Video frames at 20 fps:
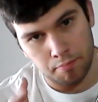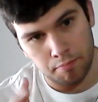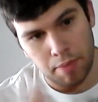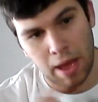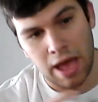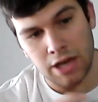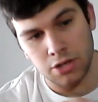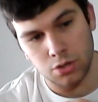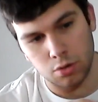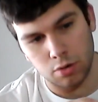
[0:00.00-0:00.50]

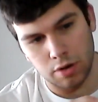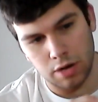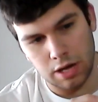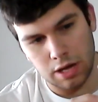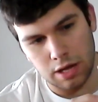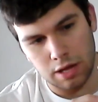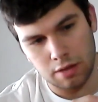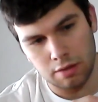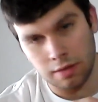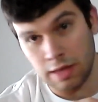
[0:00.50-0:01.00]

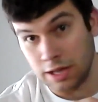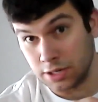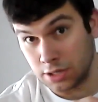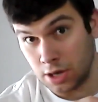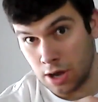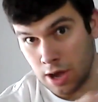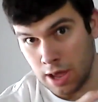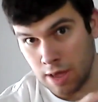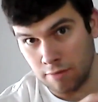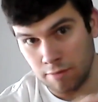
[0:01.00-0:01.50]
battery that
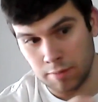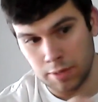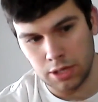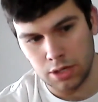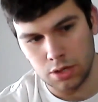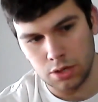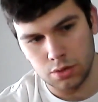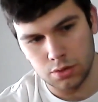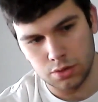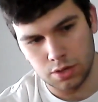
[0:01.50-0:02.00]
I have
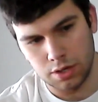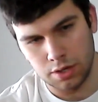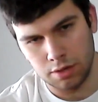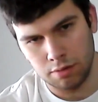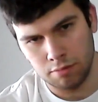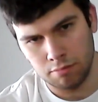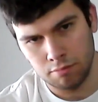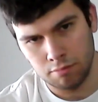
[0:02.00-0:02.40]
been using,